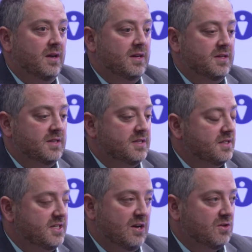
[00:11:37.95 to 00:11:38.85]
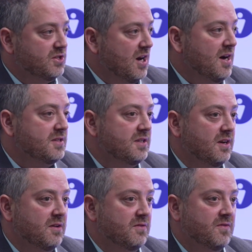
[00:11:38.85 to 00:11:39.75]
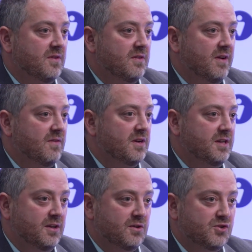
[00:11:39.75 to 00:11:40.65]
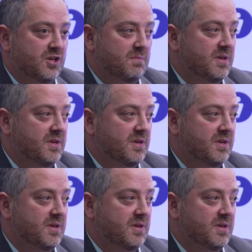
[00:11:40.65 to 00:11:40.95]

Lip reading: It's the secret sauce of every dealership.